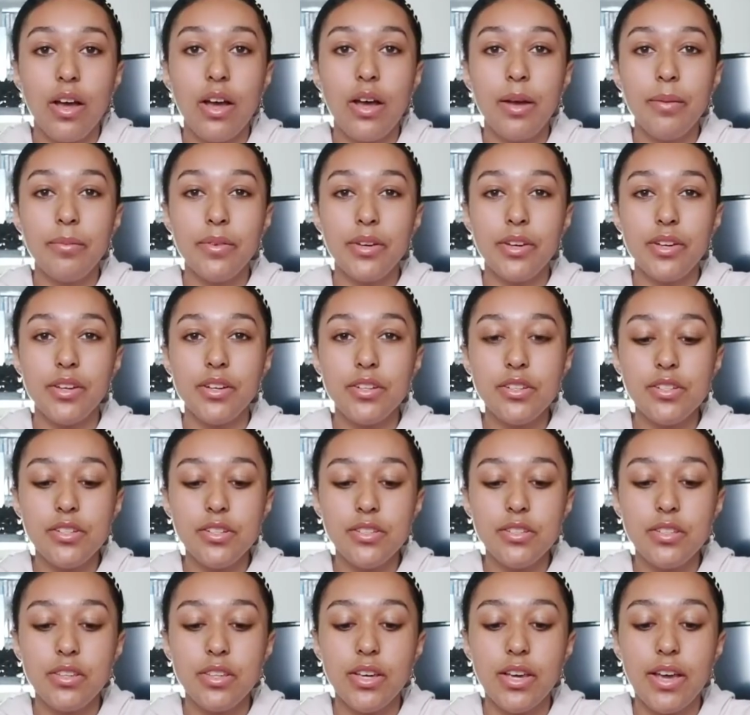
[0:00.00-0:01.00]
I'm gonna do
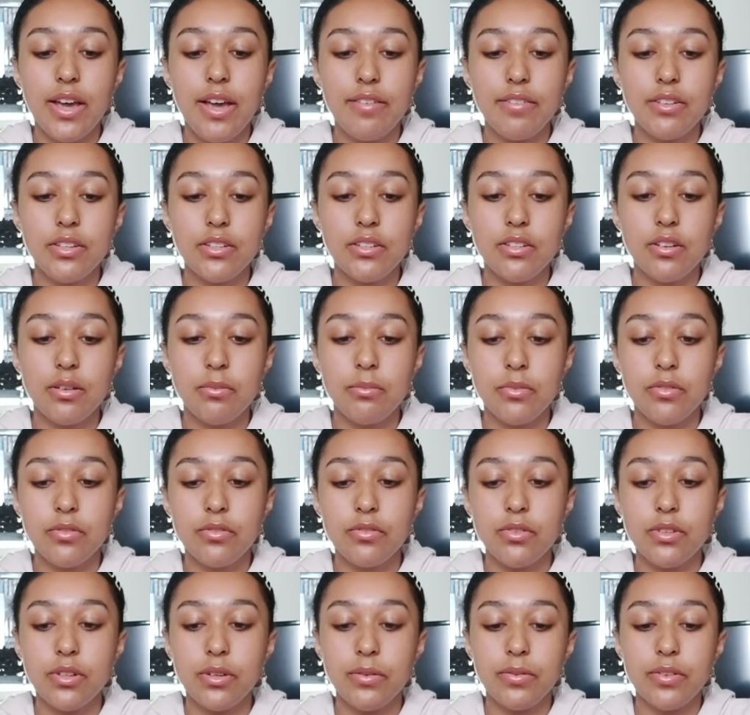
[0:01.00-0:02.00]
something I haven't done
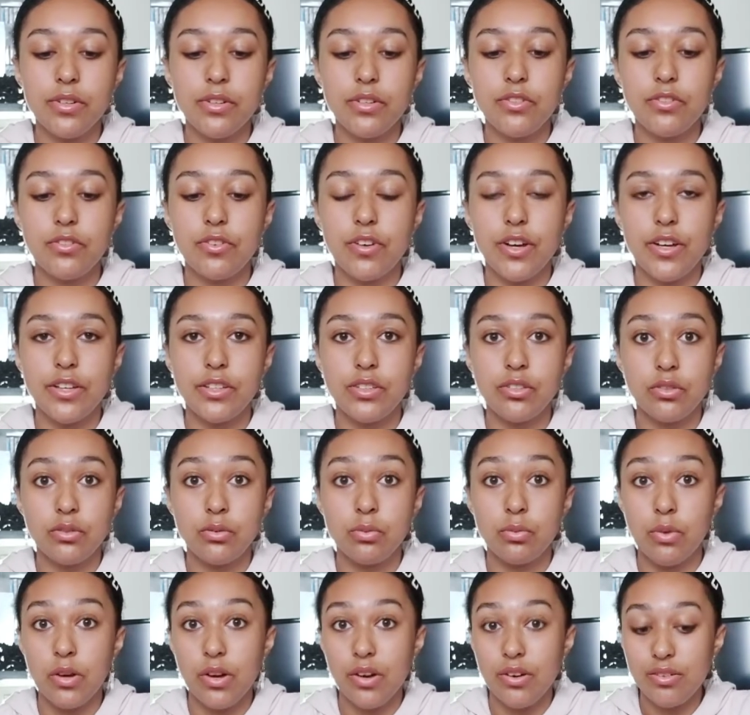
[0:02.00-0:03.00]
before, and I'm gonna try a
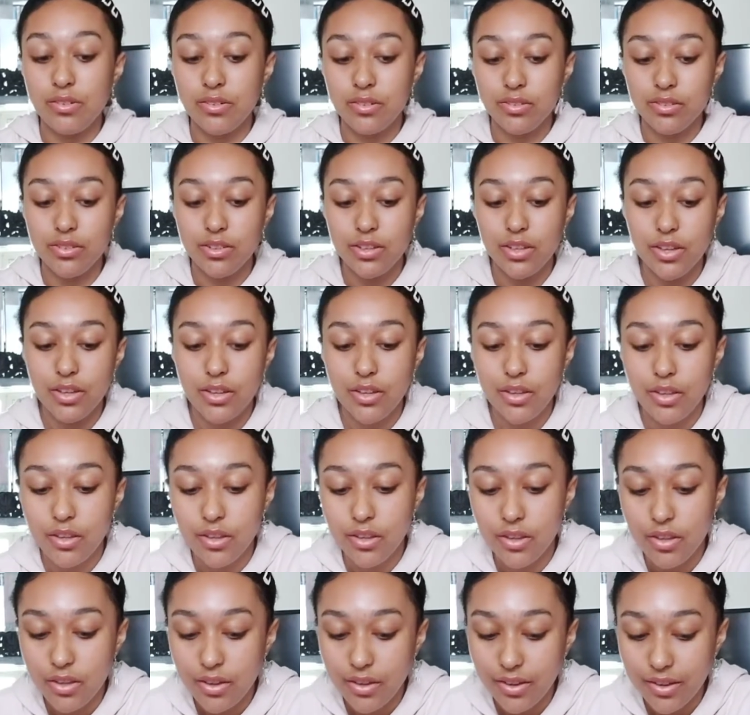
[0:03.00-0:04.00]
swirl.
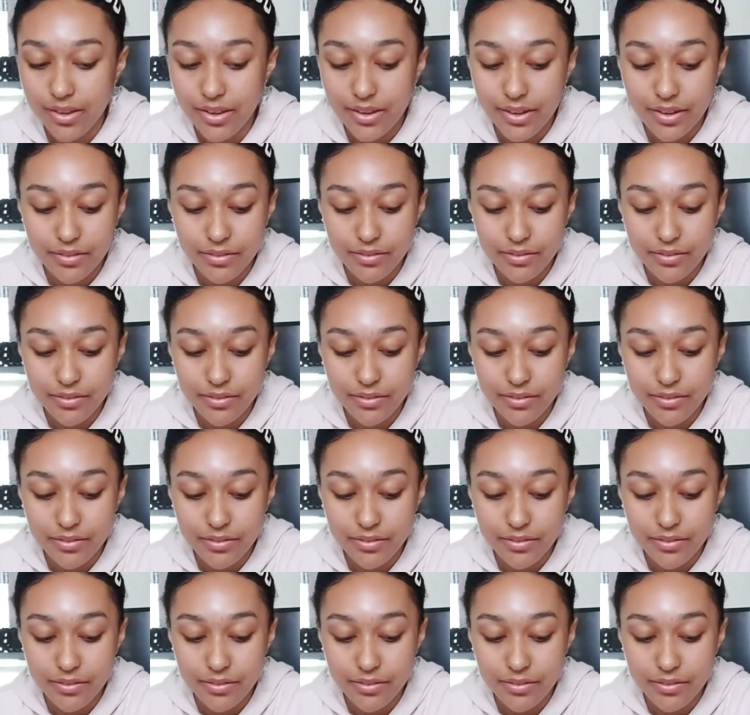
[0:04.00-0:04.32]
I